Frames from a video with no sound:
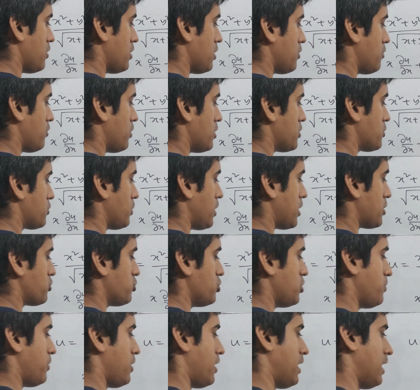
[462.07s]
equals to x
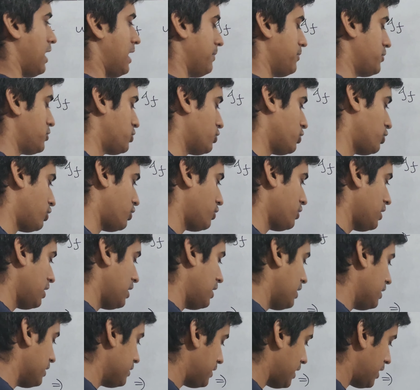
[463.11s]
to the power half. So
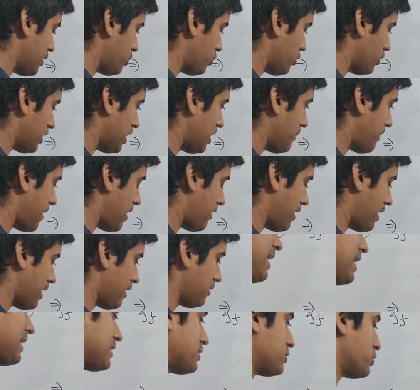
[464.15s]
the total
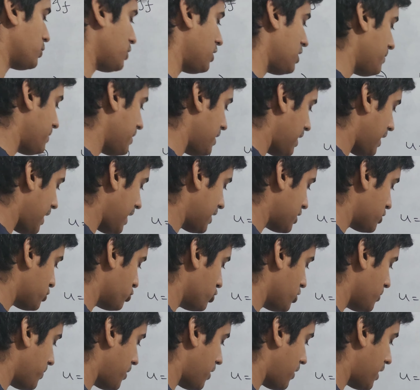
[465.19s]
power x will be x
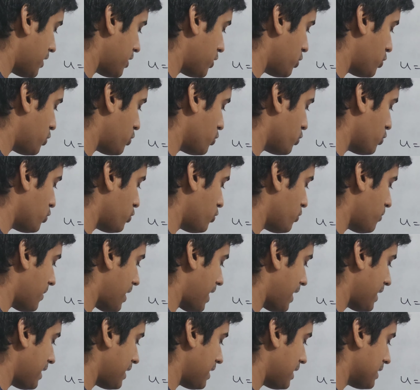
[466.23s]
to the power 2
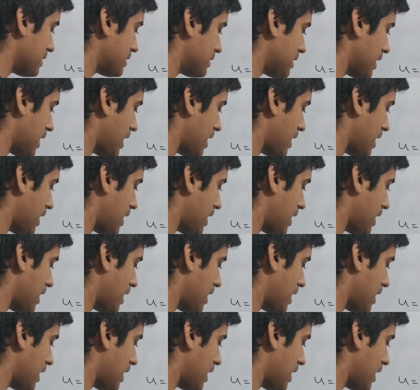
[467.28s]
minus